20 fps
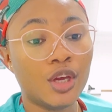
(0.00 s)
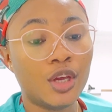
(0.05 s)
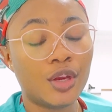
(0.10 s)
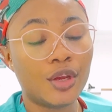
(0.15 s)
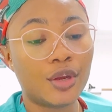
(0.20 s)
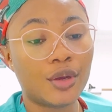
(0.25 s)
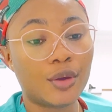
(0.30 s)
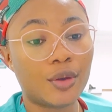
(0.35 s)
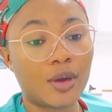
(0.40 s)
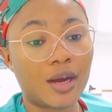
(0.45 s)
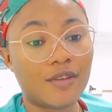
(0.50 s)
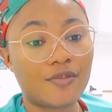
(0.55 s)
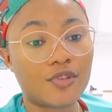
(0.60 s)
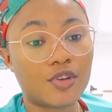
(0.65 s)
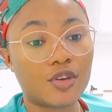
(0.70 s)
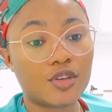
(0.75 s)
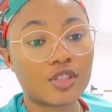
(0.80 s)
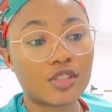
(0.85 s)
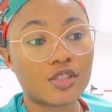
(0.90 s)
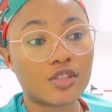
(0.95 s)
I've
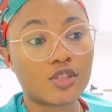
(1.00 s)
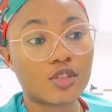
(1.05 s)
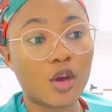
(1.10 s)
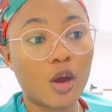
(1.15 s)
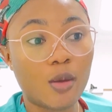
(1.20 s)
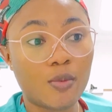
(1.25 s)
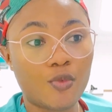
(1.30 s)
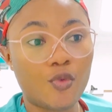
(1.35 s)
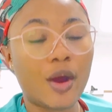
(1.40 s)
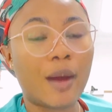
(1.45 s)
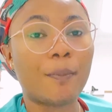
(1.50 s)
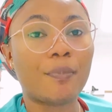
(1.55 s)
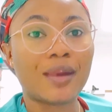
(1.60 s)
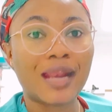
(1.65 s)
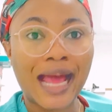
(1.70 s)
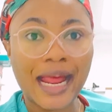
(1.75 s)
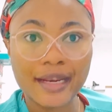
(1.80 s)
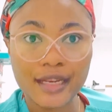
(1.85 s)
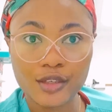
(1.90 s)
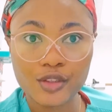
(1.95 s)
got some who are
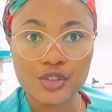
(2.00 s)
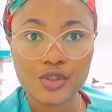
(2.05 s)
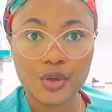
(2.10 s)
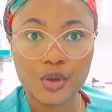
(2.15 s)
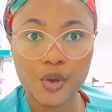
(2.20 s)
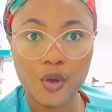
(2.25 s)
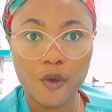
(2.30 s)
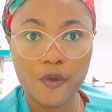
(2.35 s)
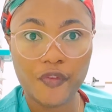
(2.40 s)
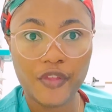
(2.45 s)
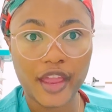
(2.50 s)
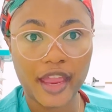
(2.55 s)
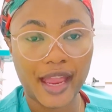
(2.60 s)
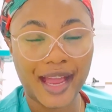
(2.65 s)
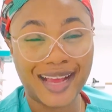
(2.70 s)
planning to go there,